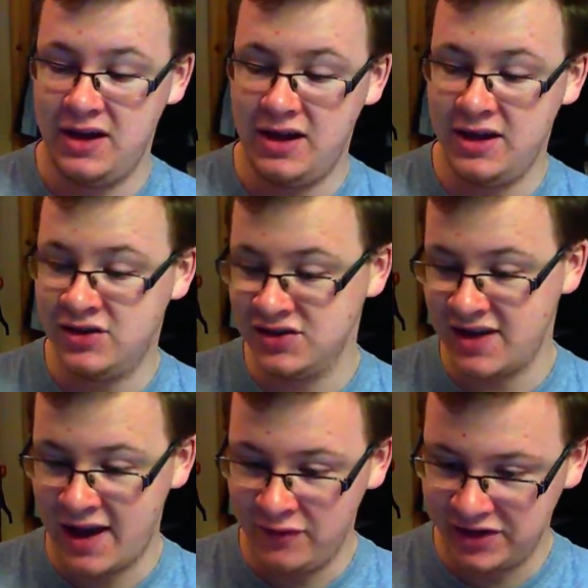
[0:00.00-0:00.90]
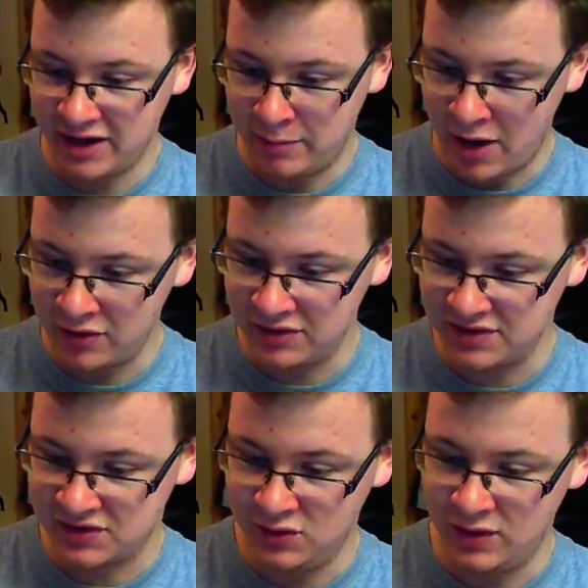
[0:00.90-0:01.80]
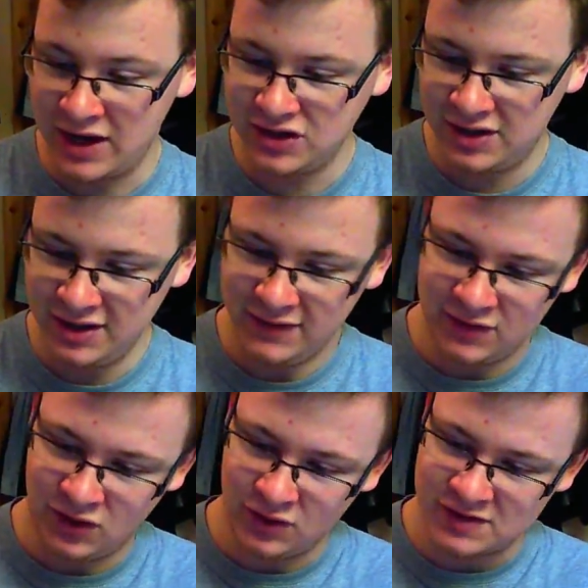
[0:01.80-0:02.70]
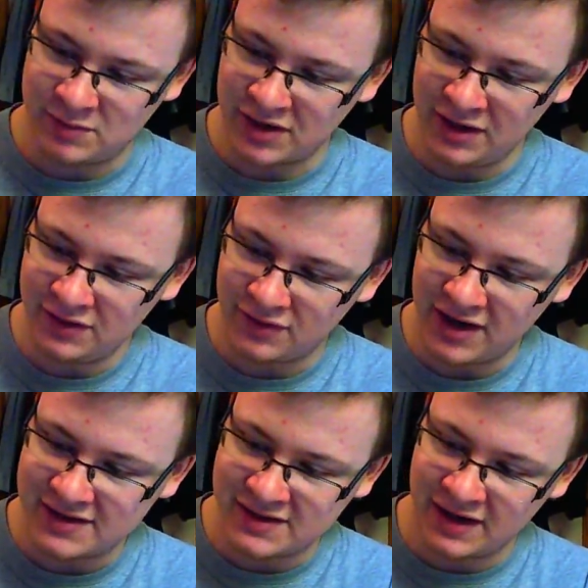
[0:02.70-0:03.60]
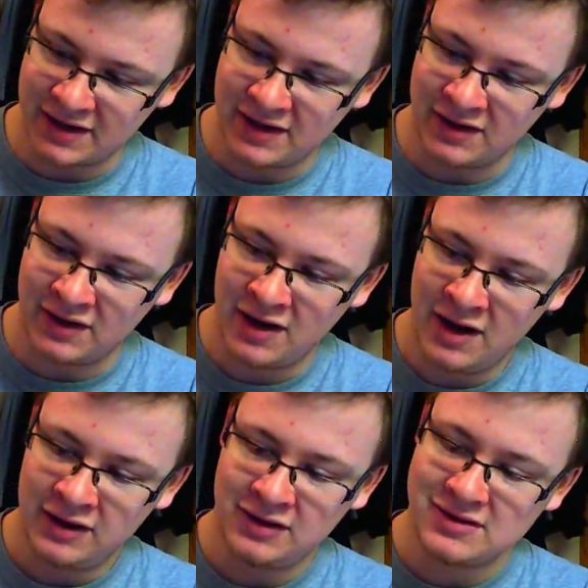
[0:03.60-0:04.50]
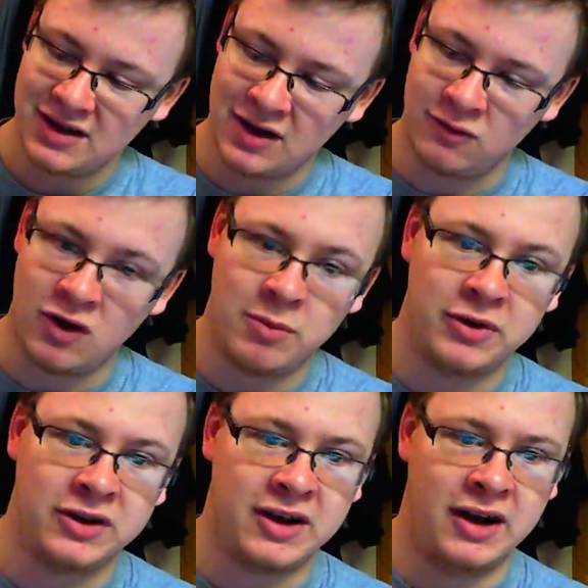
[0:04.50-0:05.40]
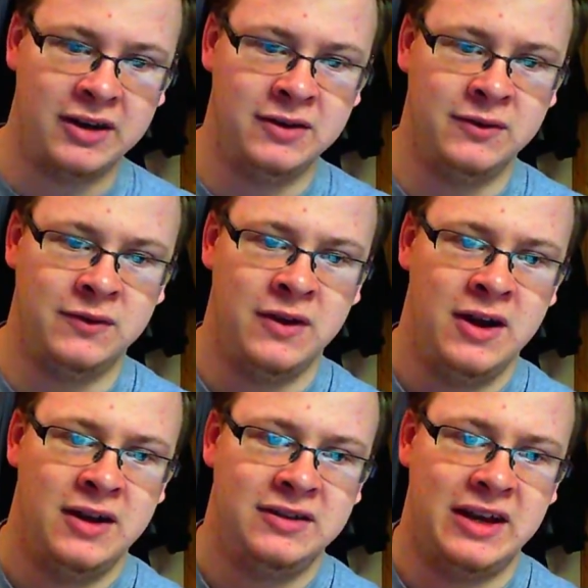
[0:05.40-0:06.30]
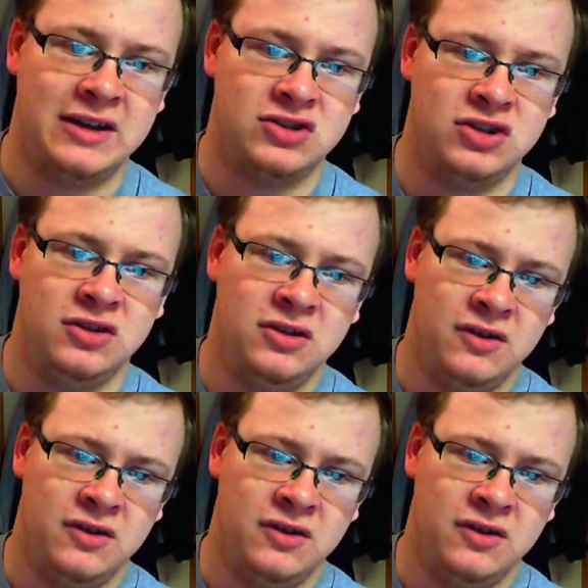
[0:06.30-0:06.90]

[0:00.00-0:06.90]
it's just everything about it is cool. Actually, I didn't even notice, but on the right side here, there's like a rubbery kind of texture,